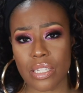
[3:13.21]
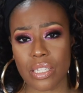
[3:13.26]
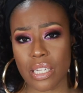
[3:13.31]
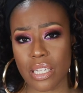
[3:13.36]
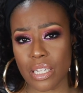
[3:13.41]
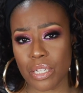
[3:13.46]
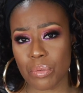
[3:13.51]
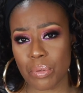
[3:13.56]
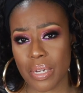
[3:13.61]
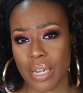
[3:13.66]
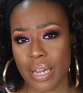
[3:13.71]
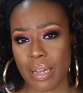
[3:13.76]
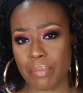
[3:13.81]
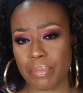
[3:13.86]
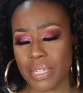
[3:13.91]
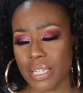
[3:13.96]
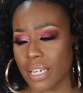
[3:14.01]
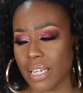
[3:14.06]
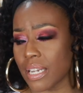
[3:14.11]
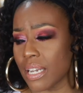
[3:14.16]
and this one comes
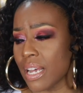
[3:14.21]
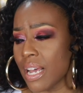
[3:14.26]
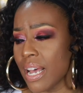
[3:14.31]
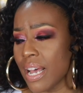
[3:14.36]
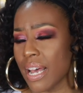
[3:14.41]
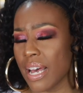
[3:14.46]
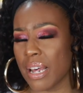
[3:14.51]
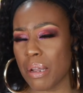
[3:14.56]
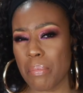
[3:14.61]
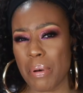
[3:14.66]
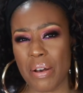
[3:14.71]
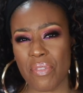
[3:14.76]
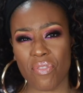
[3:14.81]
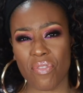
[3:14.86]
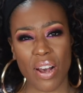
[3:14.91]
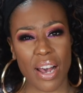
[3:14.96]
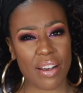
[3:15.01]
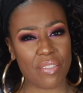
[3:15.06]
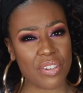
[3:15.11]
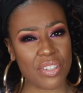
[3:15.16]
in at about
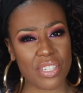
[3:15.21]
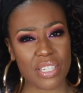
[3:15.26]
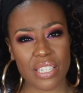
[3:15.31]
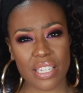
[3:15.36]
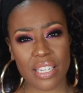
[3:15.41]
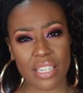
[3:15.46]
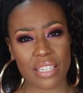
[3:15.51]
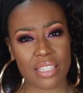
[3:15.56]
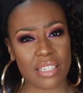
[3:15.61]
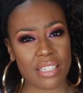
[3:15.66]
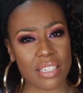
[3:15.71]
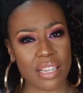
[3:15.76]
five or six.